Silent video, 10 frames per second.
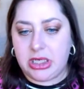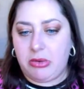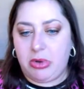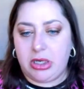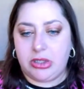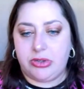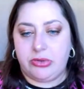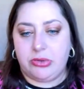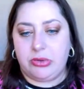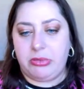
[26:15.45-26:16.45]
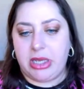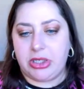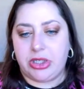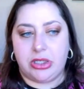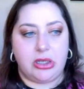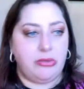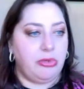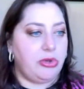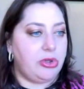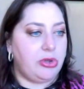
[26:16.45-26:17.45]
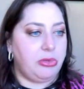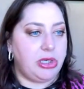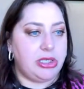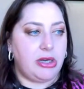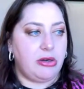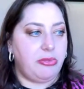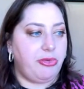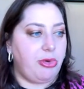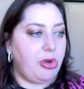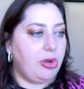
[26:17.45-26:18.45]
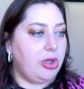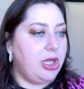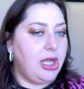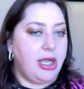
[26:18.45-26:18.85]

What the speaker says: I wanted to mention the humanitarian parole.